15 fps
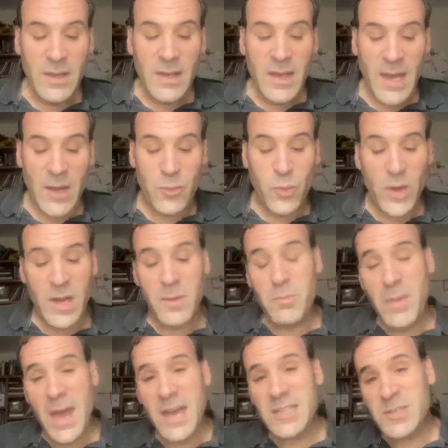And when
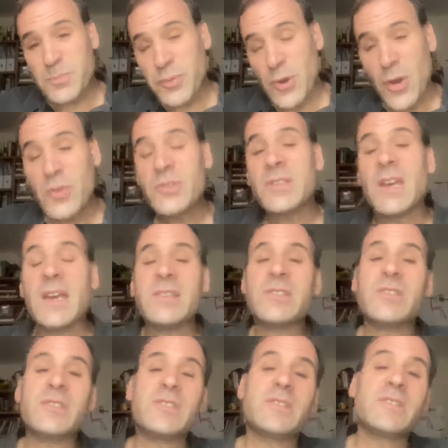mass
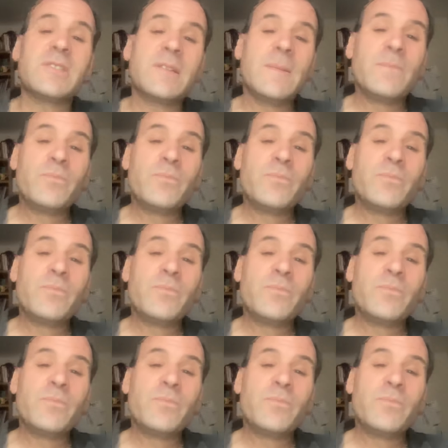protests